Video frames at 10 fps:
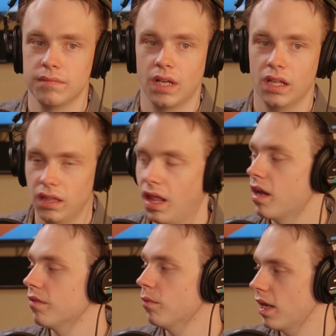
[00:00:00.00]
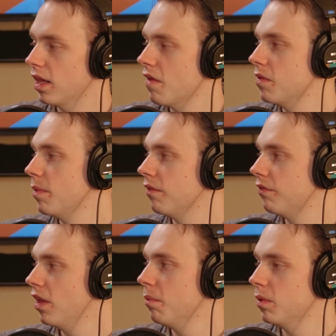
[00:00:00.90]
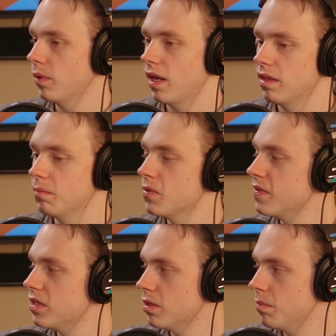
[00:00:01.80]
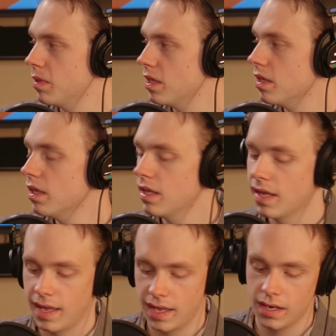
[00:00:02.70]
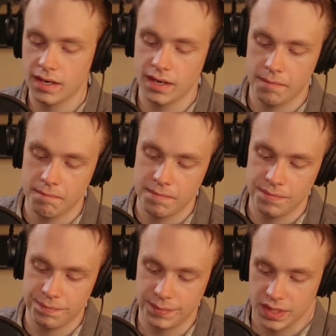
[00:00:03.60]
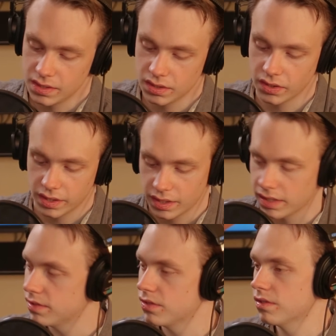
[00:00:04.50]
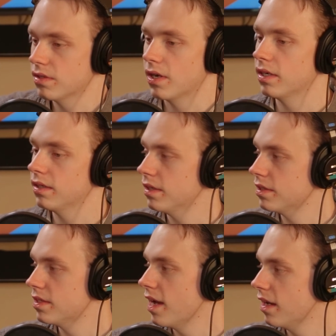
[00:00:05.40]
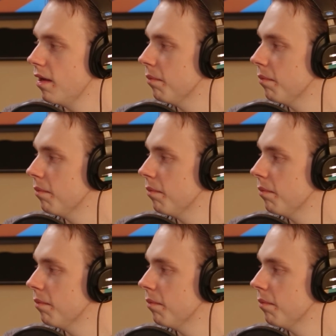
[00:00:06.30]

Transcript: a lot of what I love about film and what I think movies should be, and this is looking like it's just going to stack up.